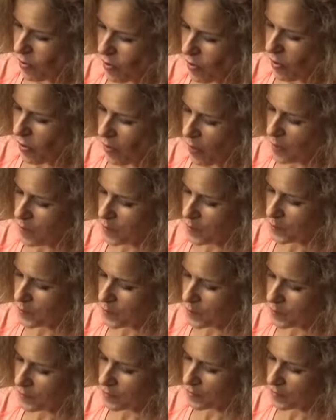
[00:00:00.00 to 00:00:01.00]
There you go.
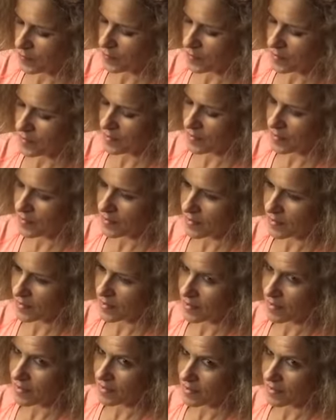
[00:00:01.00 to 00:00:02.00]
No, that's the
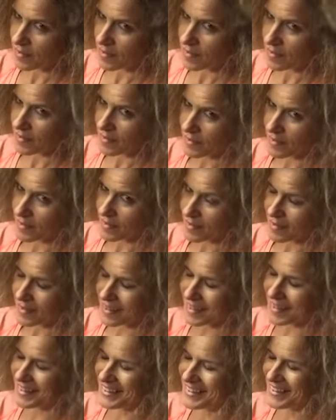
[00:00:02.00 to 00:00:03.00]
wrong way. Turn it around.
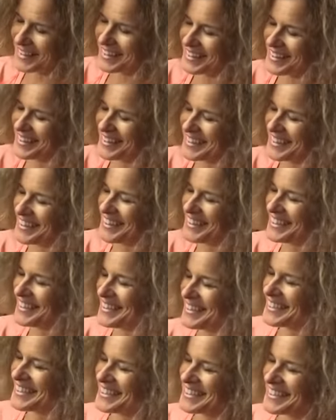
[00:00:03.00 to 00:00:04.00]
there
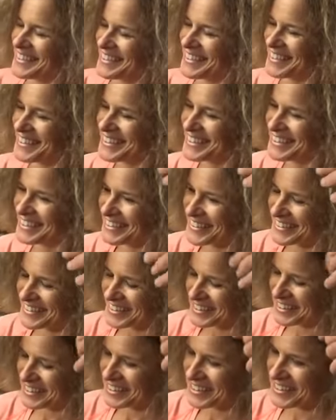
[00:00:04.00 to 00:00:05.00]
you go. Is
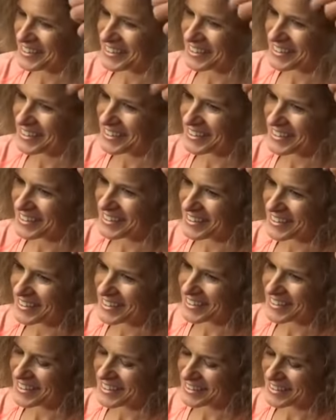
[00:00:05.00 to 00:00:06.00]
that going to be straight? Yeah,
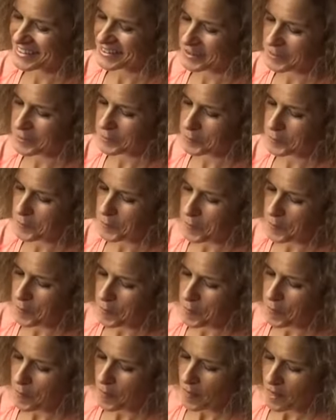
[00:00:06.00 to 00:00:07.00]
like that.
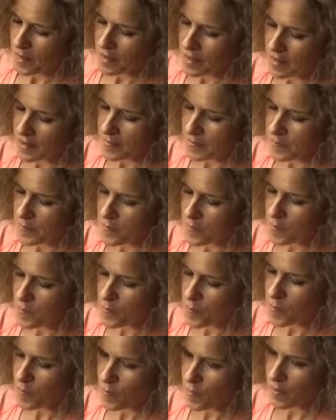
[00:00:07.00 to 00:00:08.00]
I
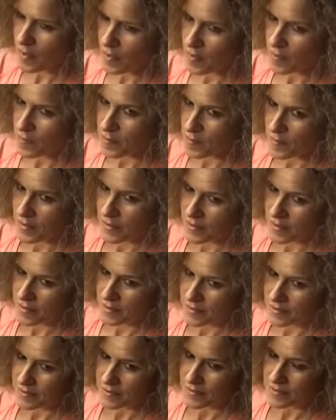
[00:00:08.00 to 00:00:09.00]
think that's going to be
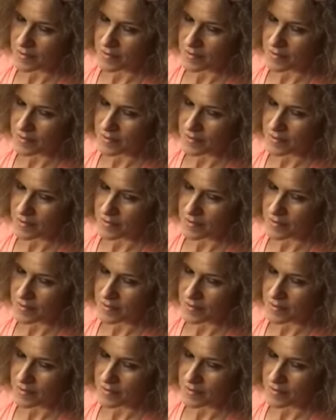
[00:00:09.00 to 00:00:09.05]
straight.